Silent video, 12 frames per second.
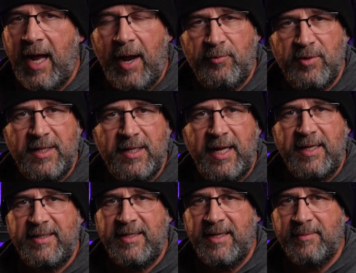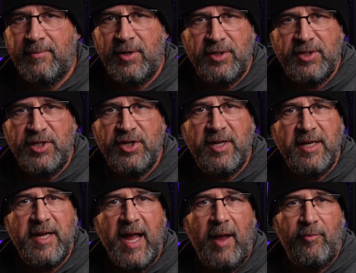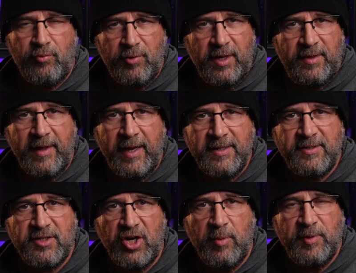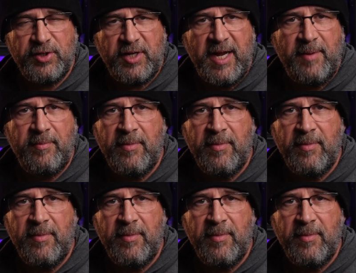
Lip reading: I really like the immersion you can get with a skirmish game.